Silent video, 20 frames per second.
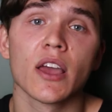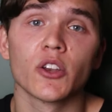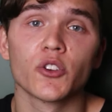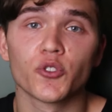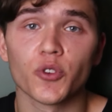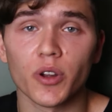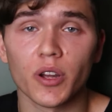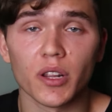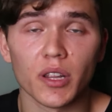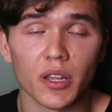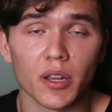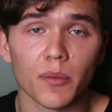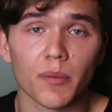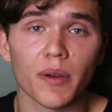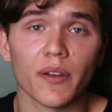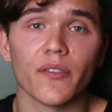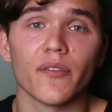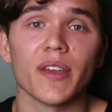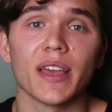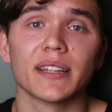trigger a little
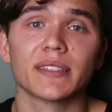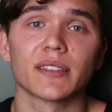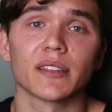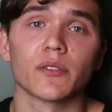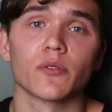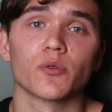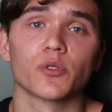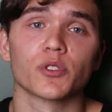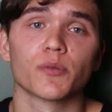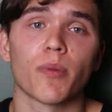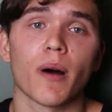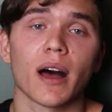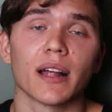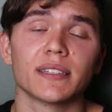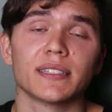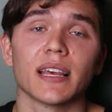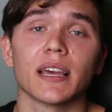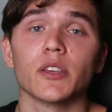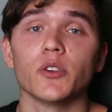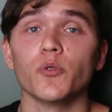bit of insulin
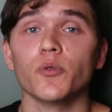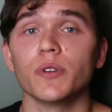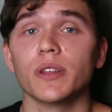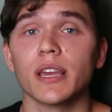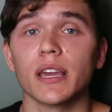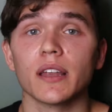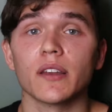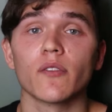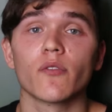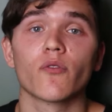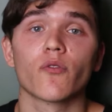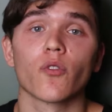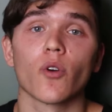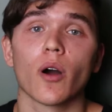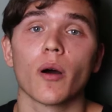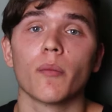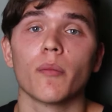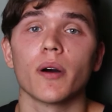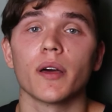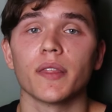response that you would get
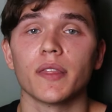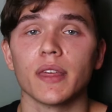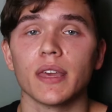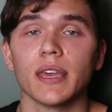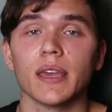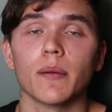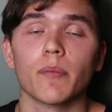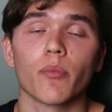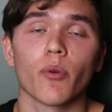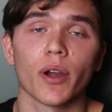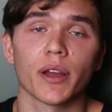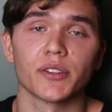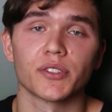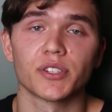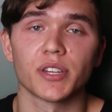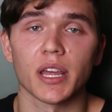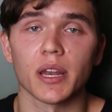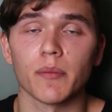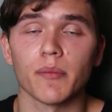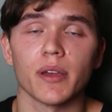from the branched
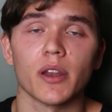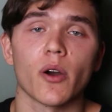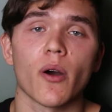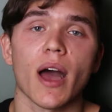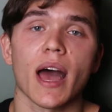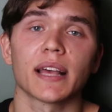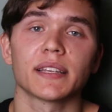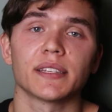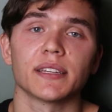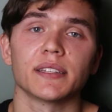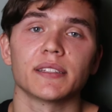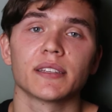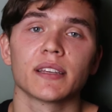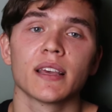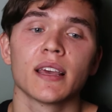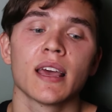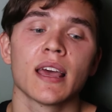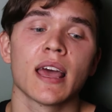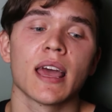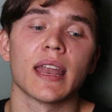chain amino acids.
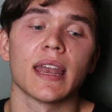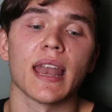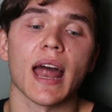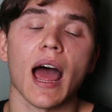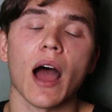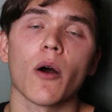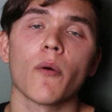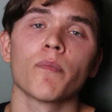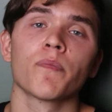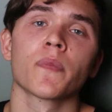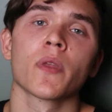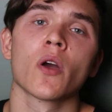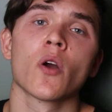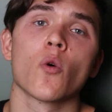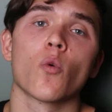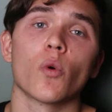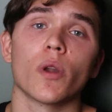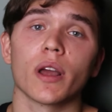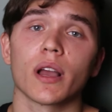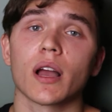Now,
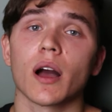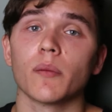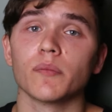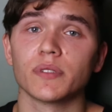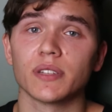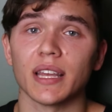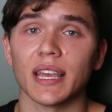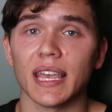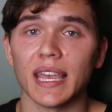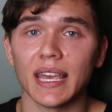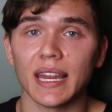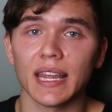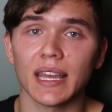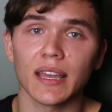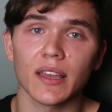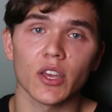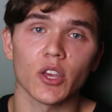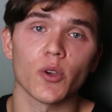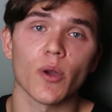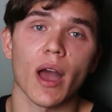when it comes to
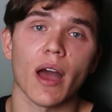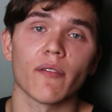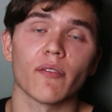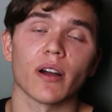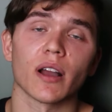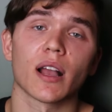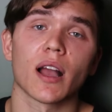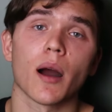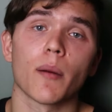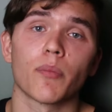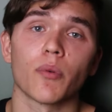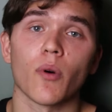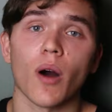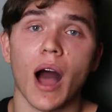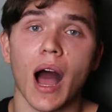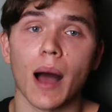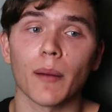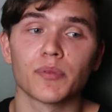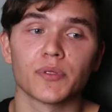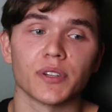eating, you have a couple
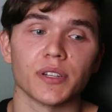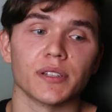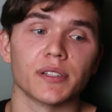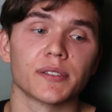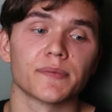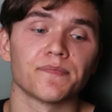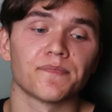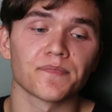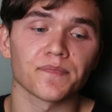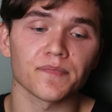options.